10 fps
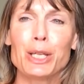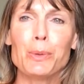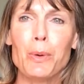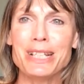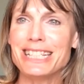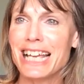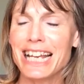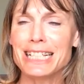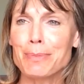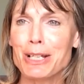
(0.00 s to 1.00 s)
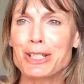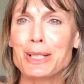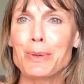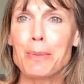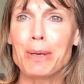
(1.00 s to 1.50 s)
You won't need any special
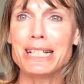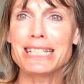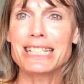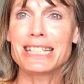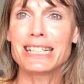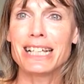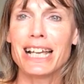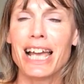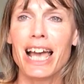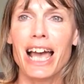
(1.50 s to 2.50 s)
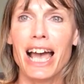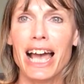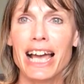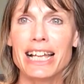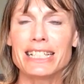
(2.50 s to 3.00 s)
equipment
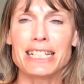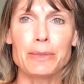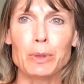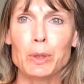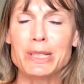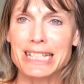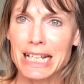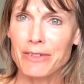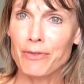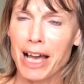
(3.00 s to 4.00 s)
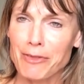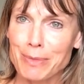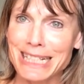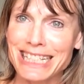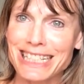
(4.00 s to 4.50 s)
and it will only take 5
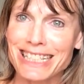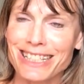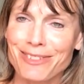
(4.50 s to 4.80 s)
minutes.